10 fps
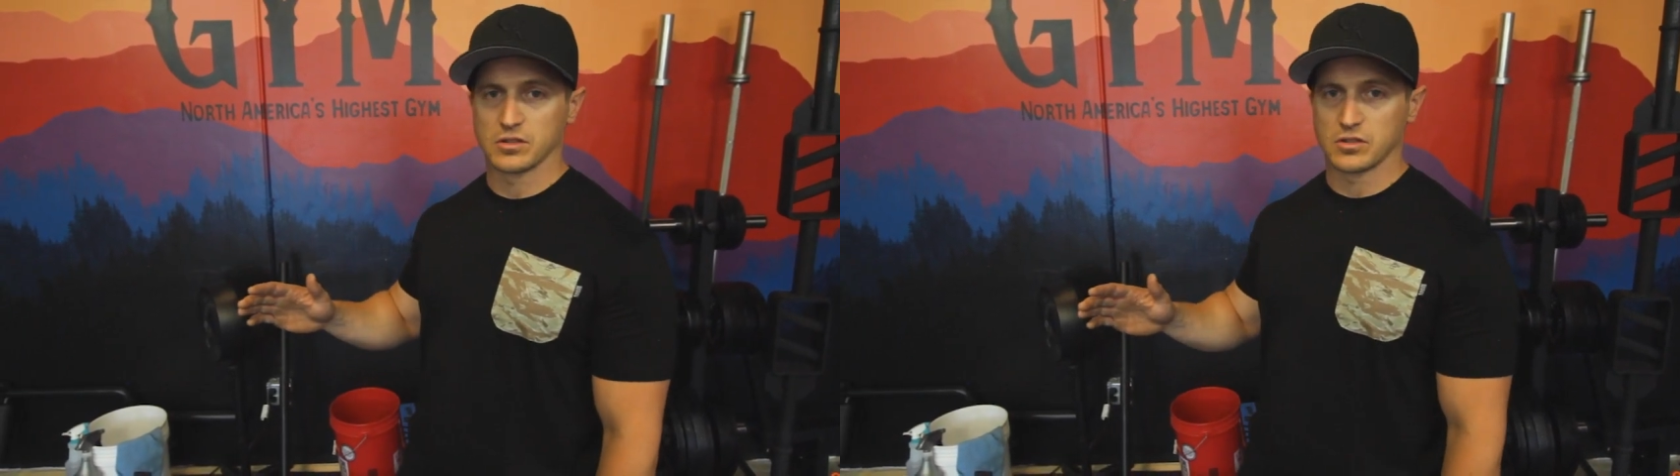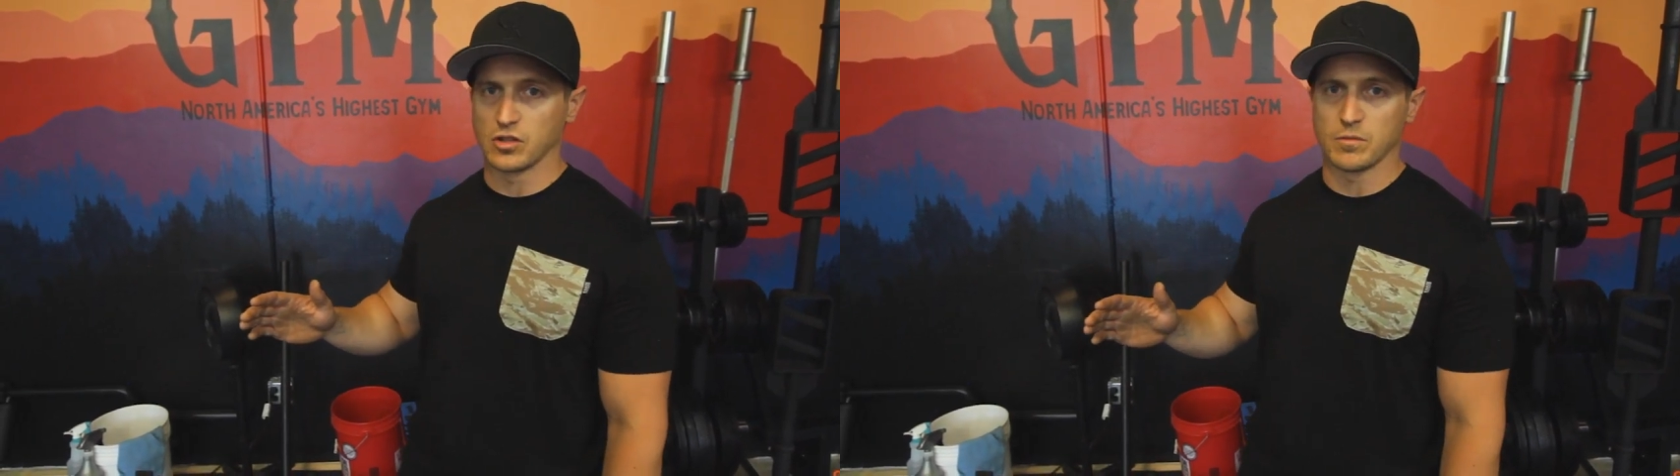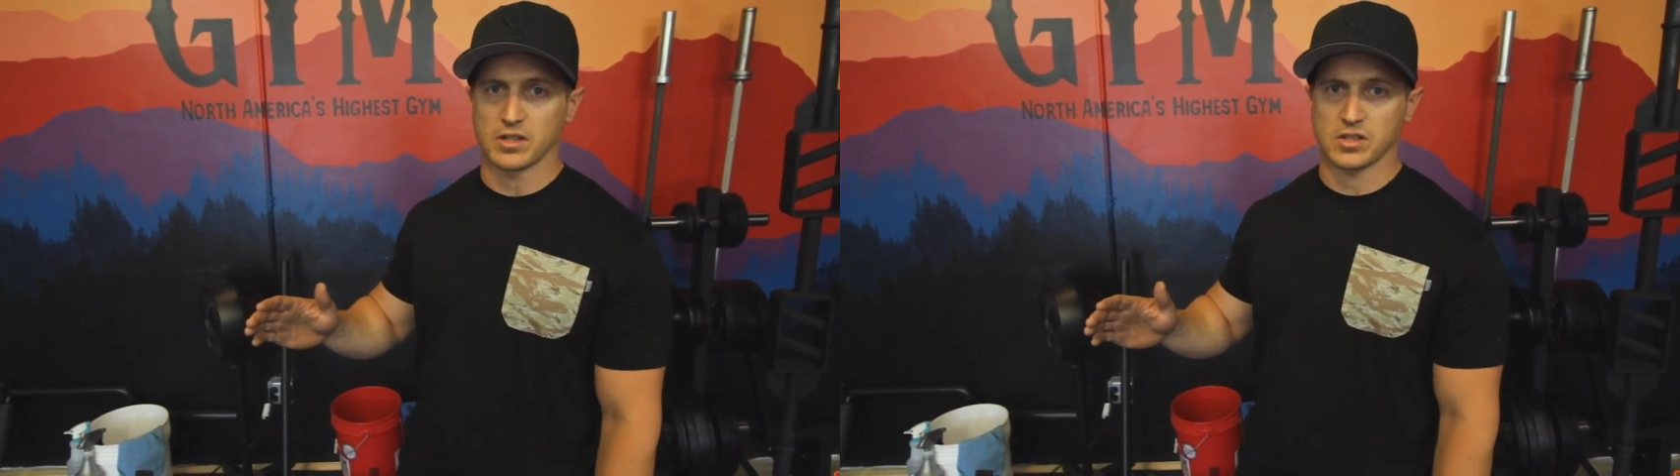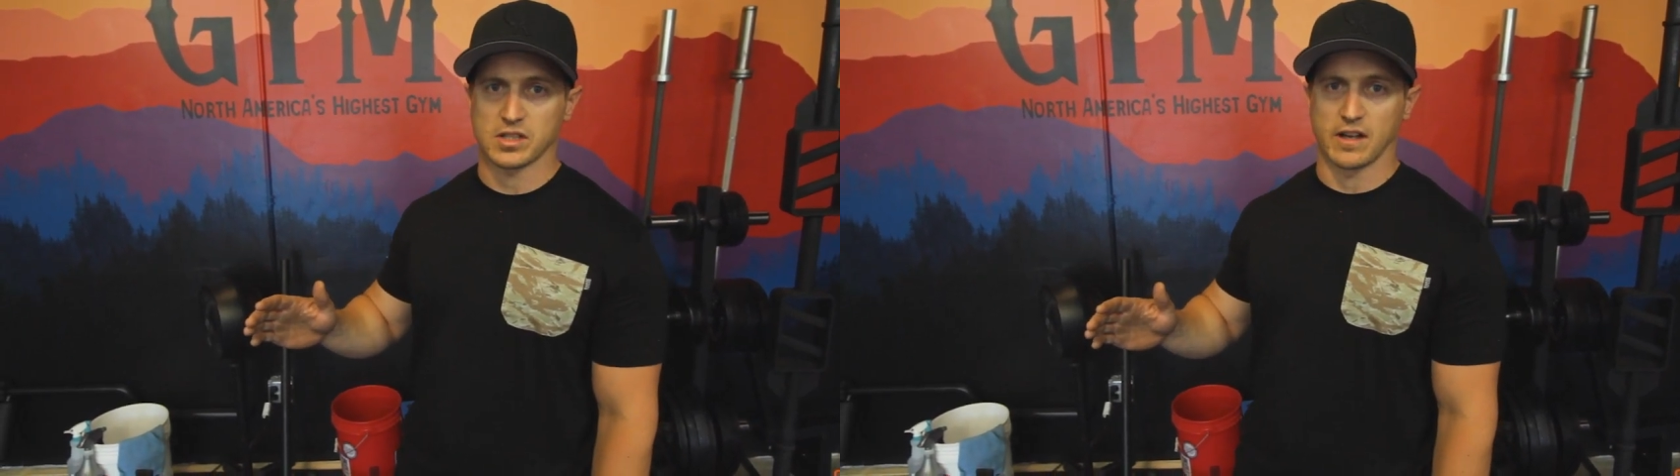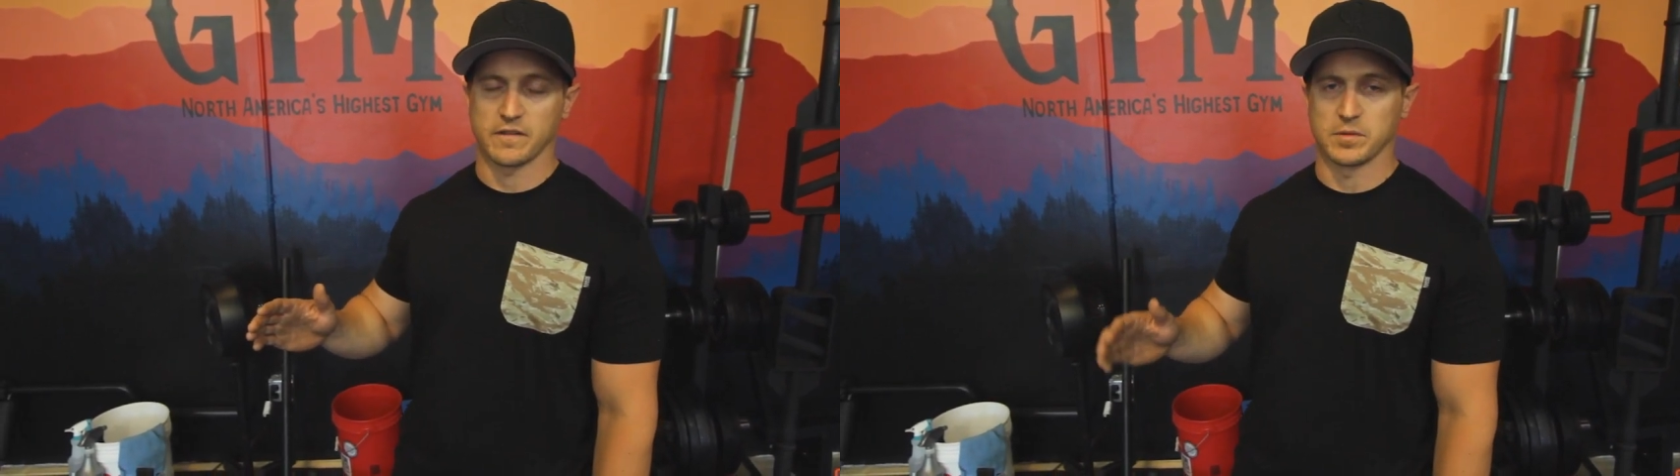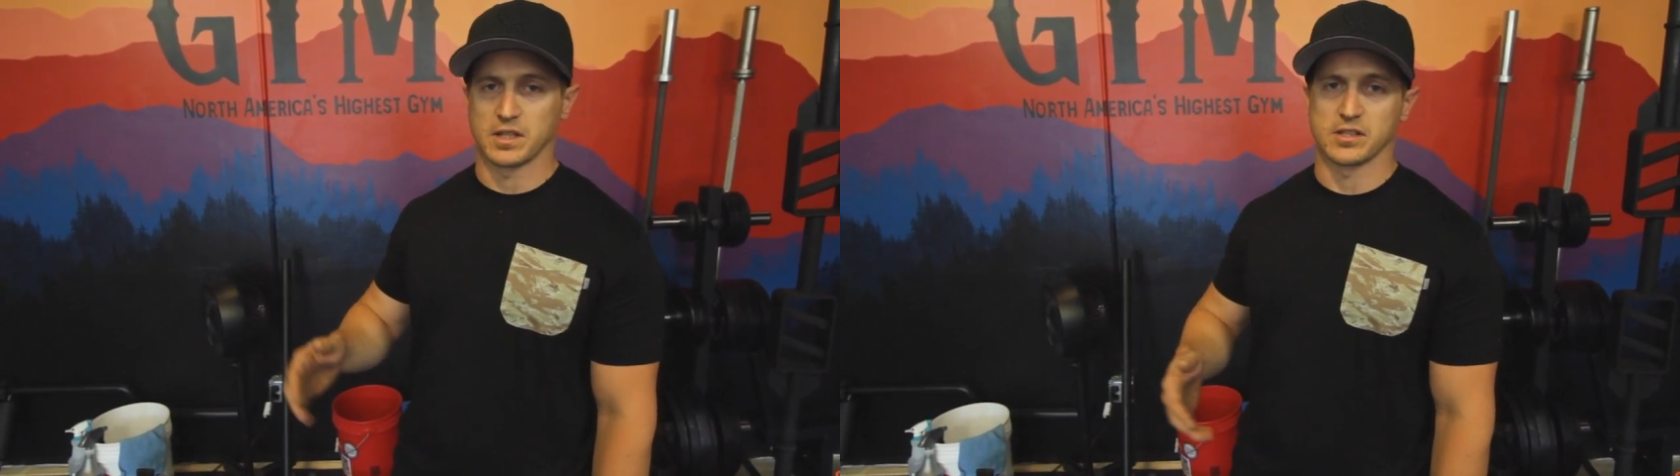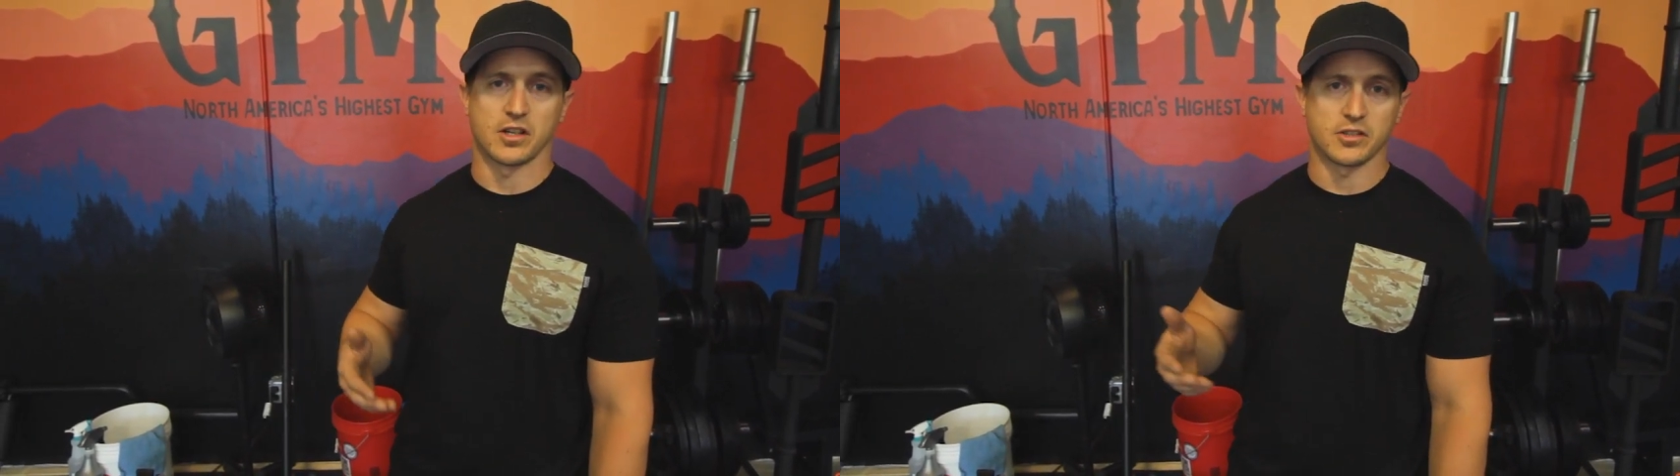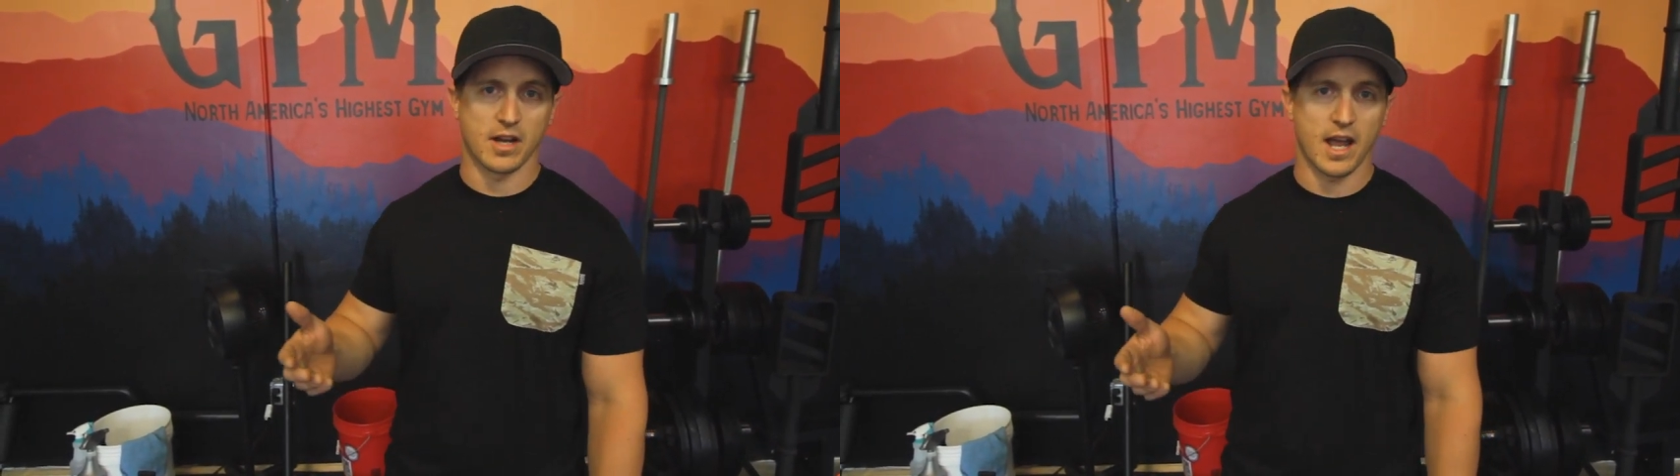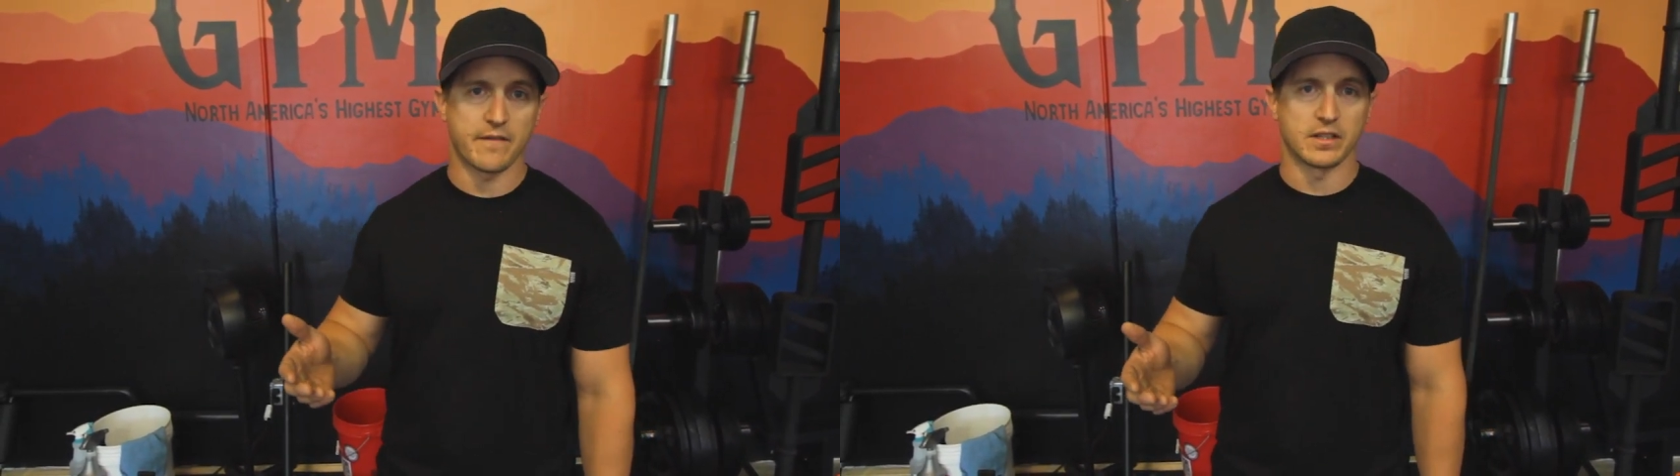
too much stuff, because under a heavy